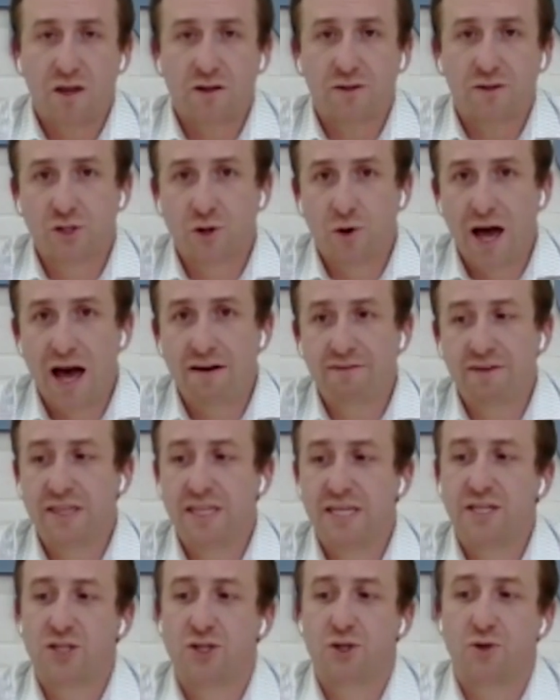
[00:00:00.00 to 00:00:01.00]
So having
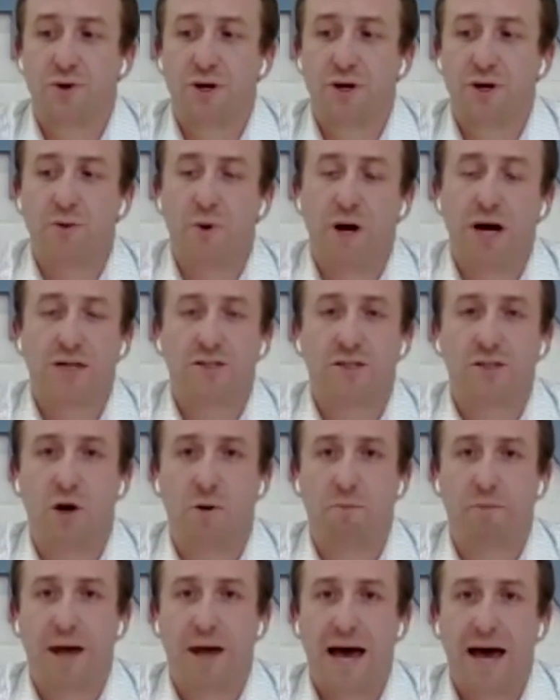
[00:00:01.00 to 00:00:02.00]
these 3 wells
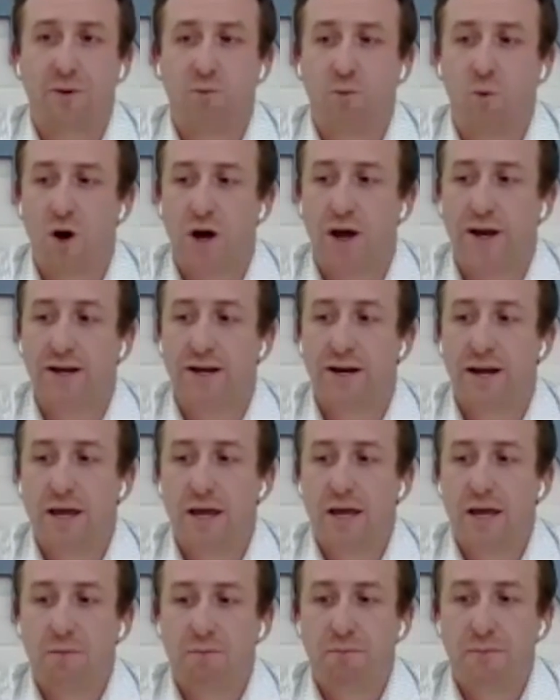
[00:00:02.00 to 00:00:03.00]
on pad 1
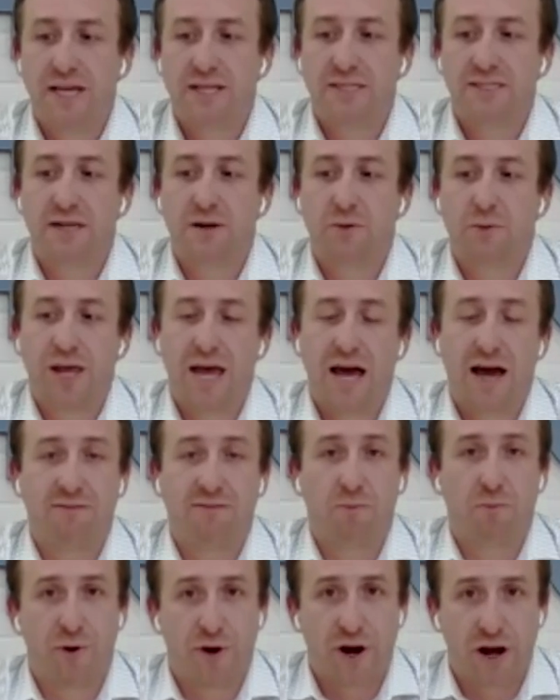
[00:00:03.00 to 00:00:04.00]
means that we have a
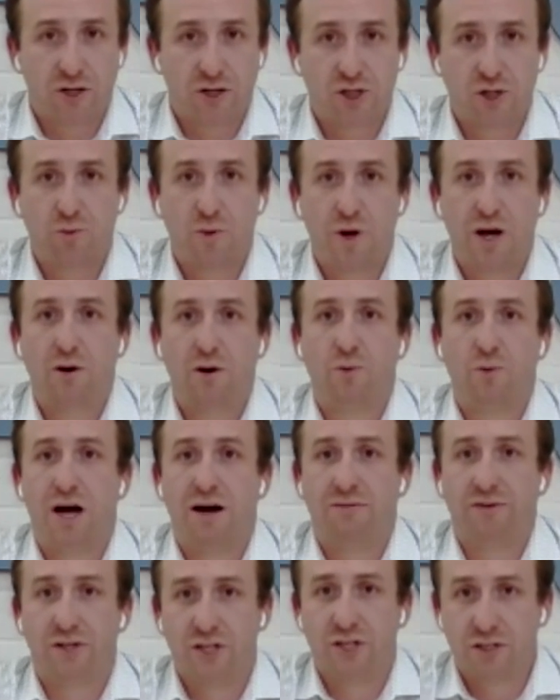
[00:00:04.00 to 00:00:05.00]
production well, we'll
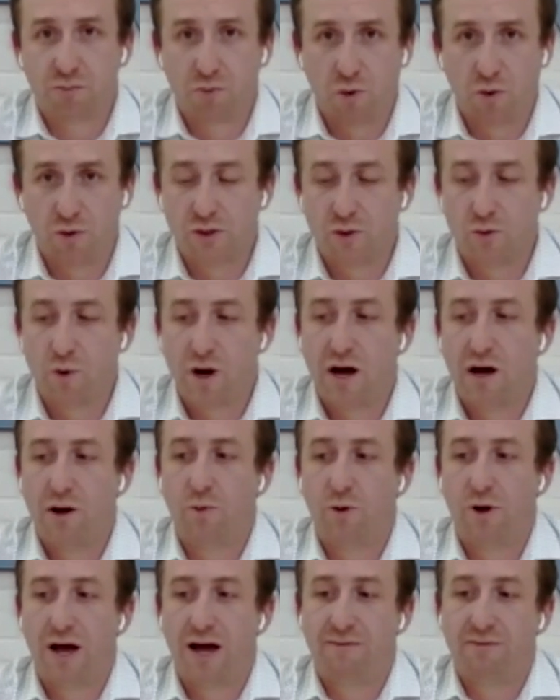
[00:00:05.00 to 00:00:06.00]
have a disposal well,
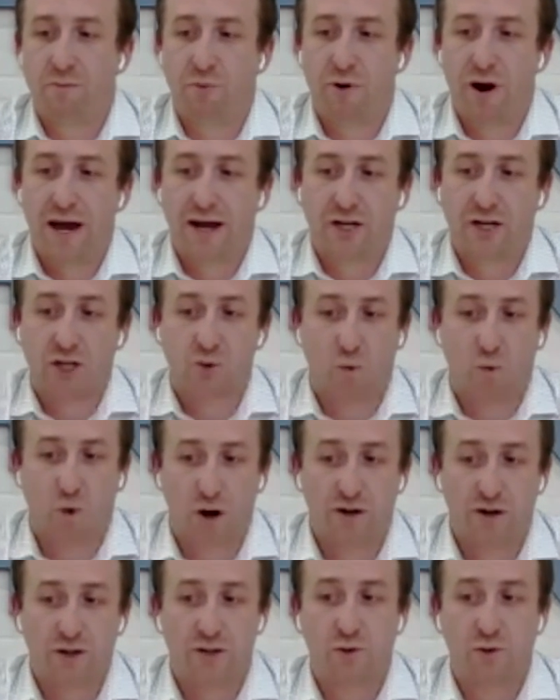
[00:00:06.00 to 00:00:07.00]
we'll have a brackish
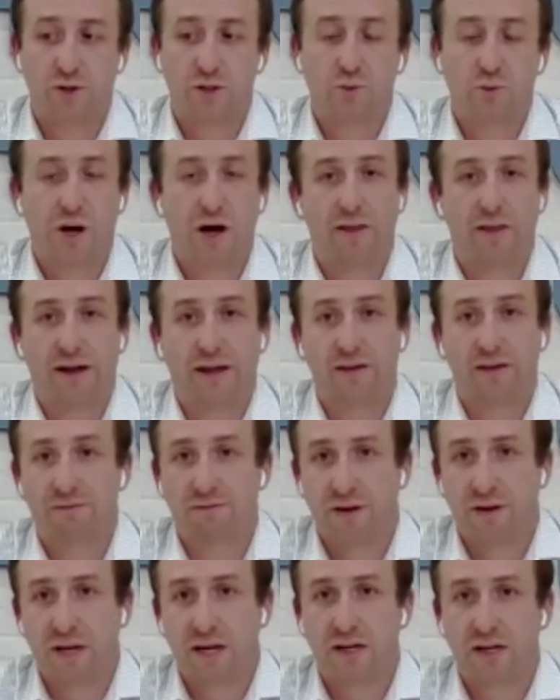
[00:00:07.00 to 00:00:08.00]
water source well that can
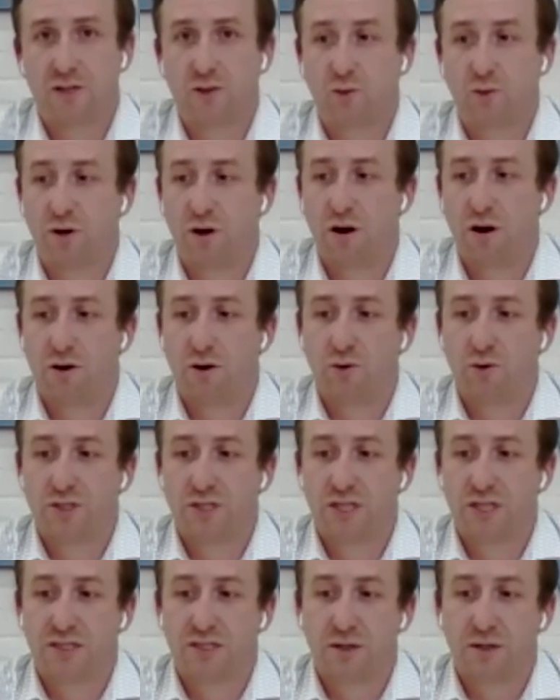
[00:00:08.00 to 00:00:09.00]
feed into an RO
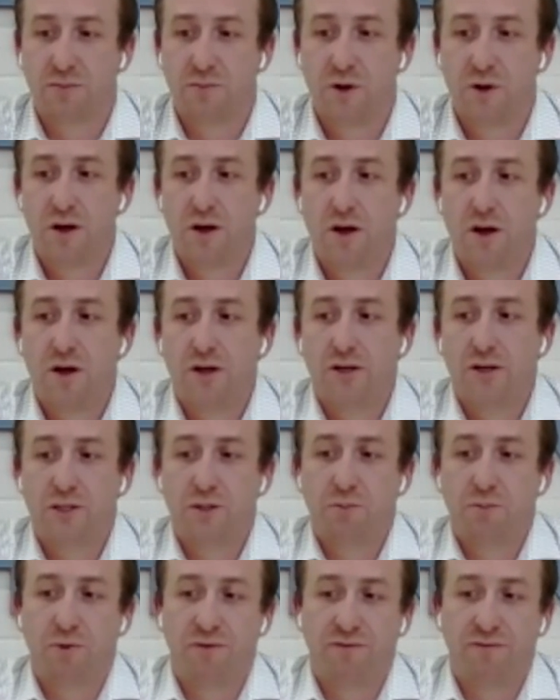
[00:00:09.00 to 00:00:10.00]
system
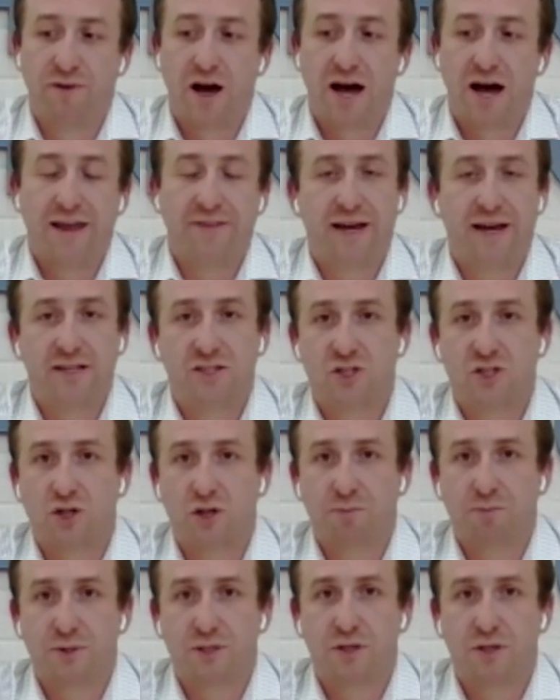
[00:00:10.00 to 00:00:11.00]
to provide that
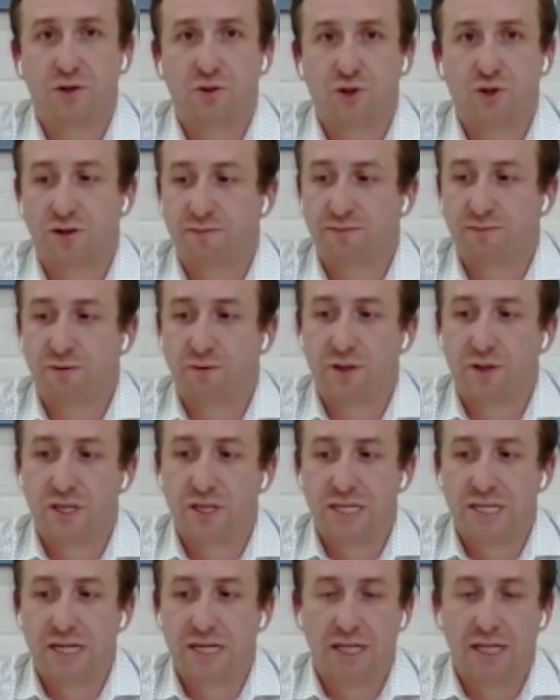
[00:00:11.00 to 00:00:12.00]
strip solution for the
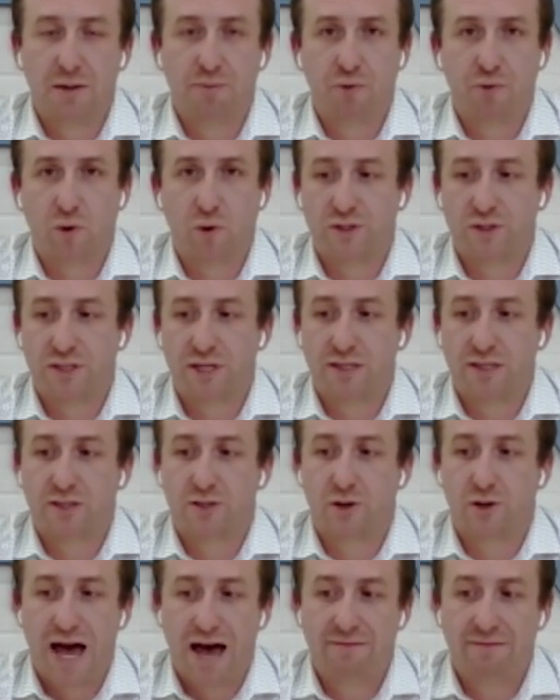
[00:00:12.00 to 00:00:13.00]
DLE process.
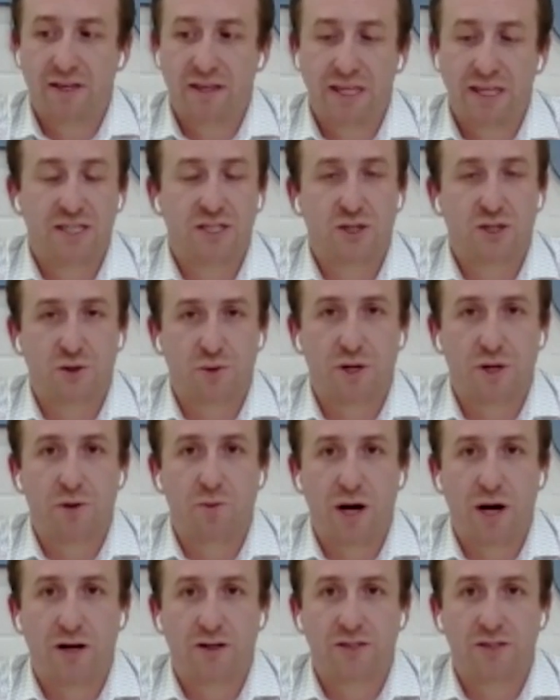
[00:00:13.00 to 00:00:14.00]
So having these
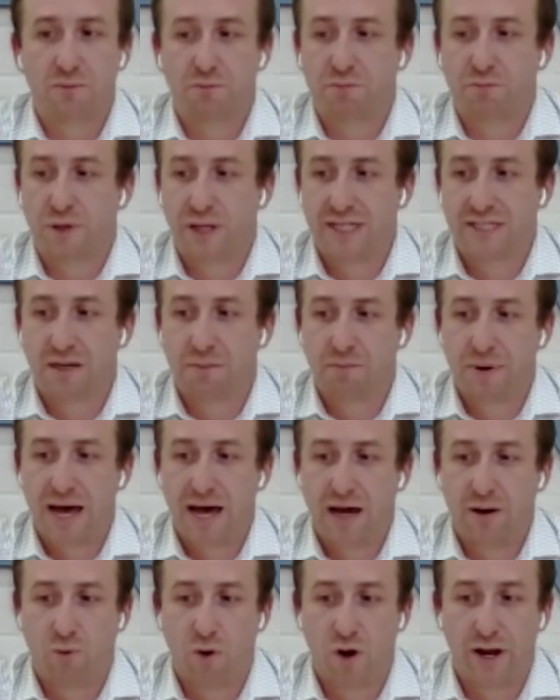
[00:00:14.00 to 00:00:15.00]
3 wells in place at
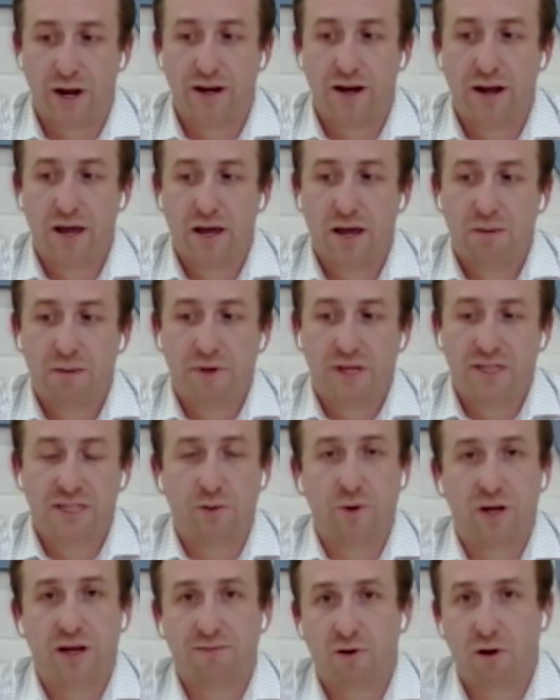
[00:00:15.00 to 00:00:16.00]
pad 1 means that
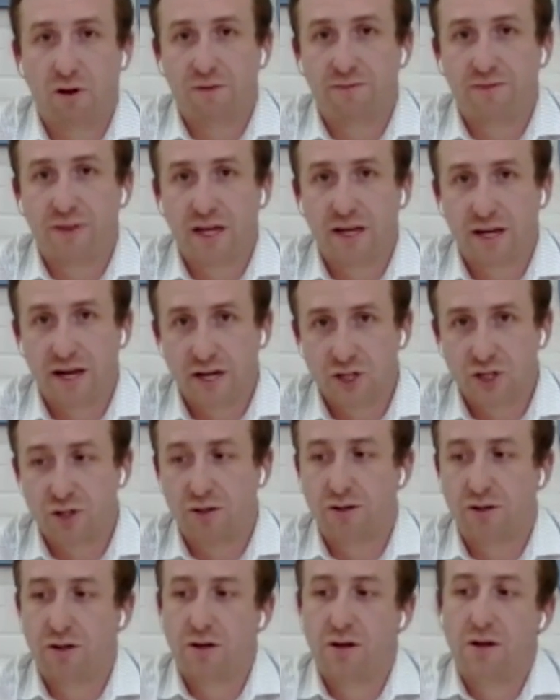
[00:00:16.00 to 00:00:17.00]
we have all of the initial
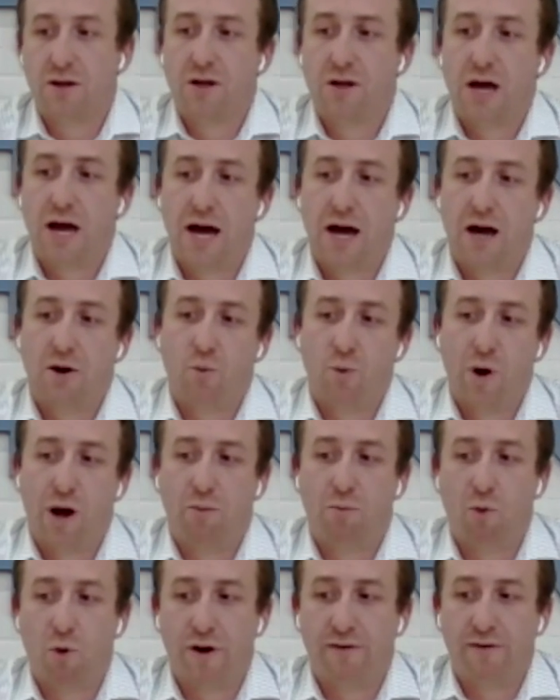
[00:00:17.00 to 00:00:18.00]

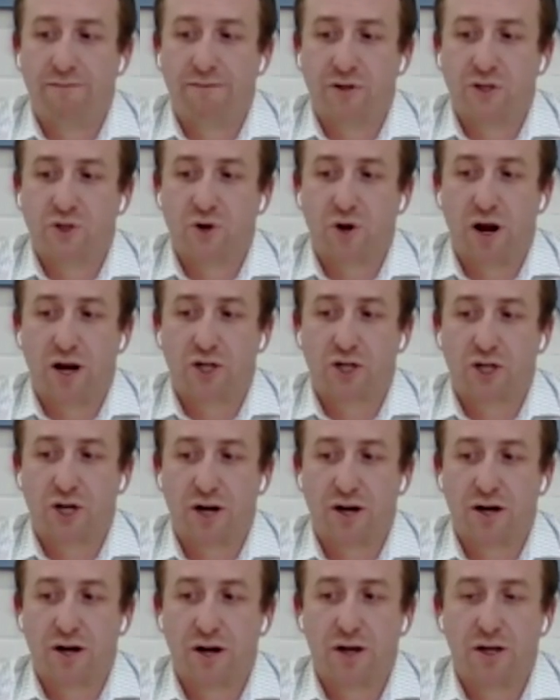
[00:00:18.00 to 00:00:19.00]
wellbore
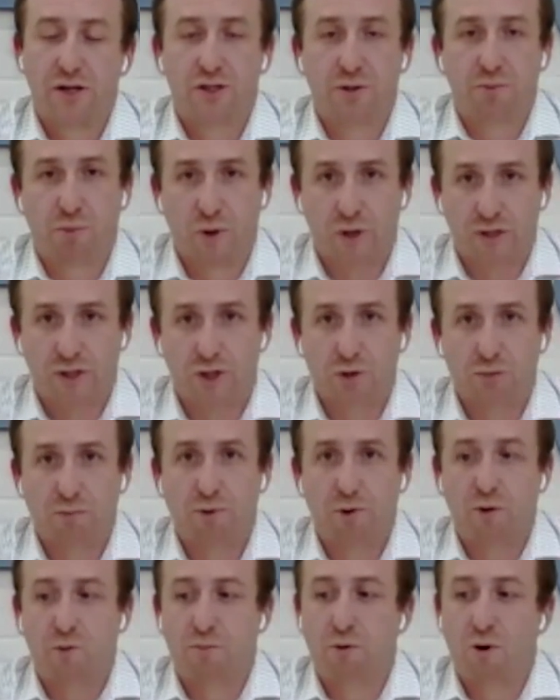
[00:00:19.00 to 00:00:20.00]
infrastructure to put
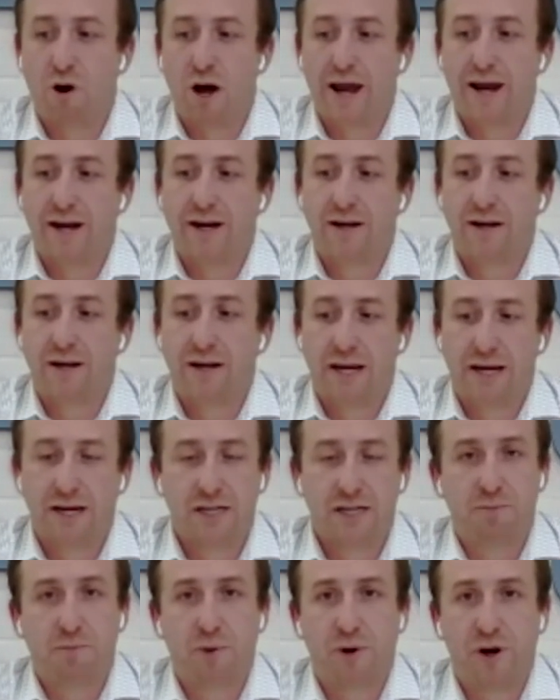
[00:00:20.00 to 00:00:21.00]
Dupro brine
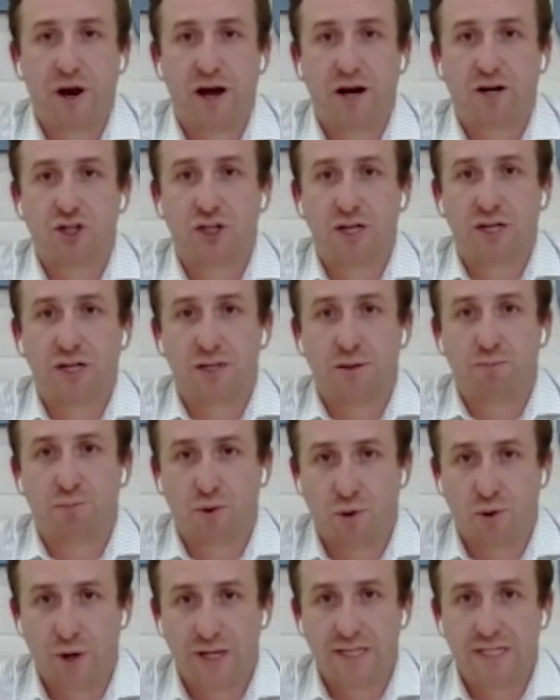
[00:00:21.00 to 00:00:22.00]
into production and
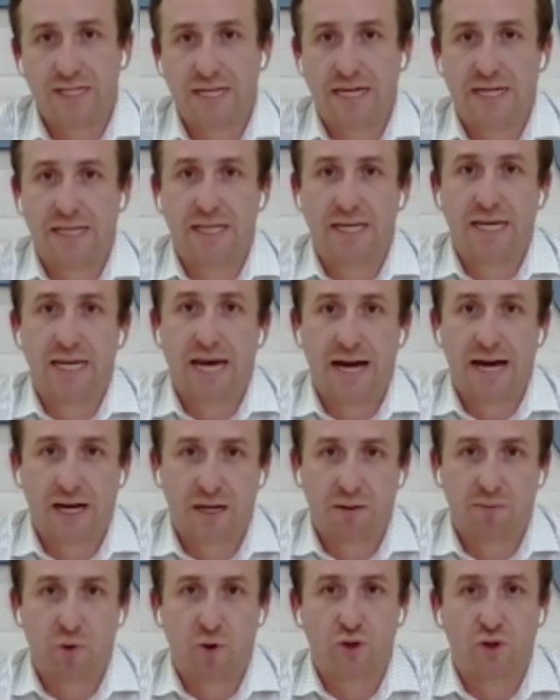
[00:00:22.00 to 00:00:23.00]
deploy DLE at
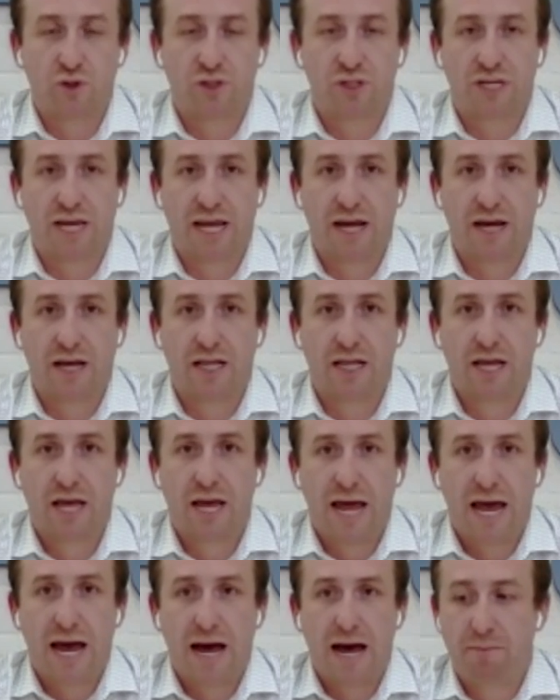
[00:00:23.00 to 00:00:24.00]
commercial scale
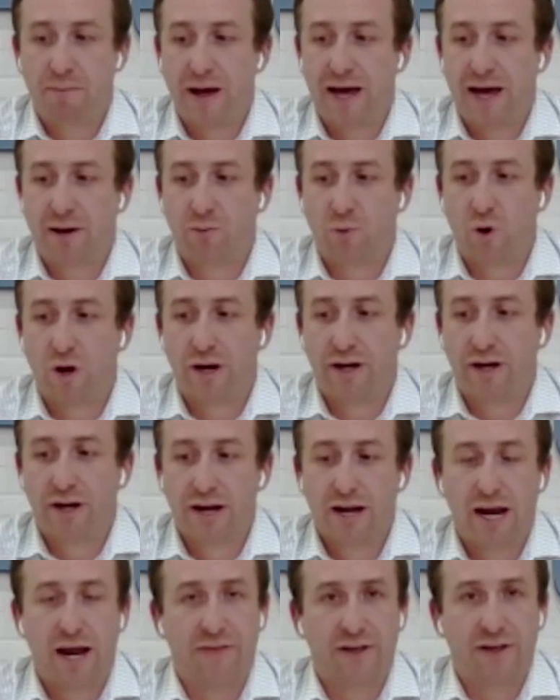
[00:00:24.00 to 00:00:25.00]
at pad 1,
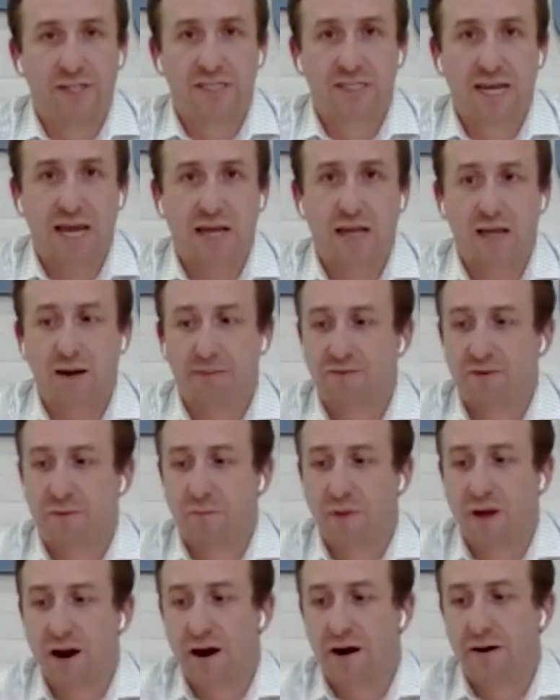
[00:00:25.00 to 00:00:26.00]
and then scale up
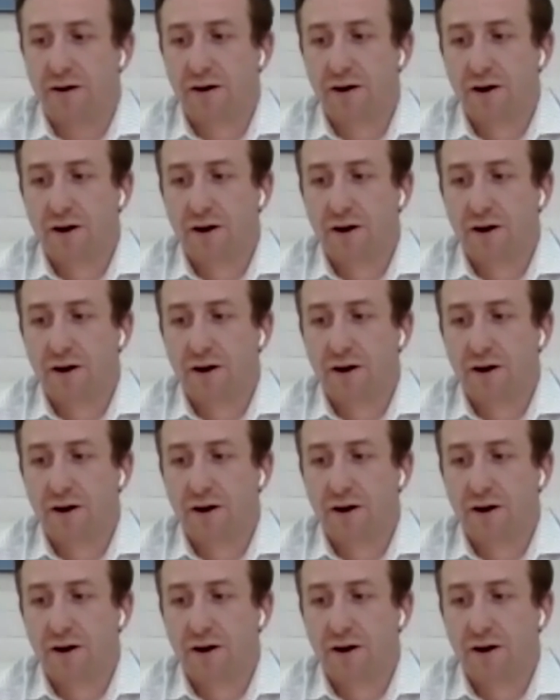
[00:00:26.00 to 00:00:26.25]
from there.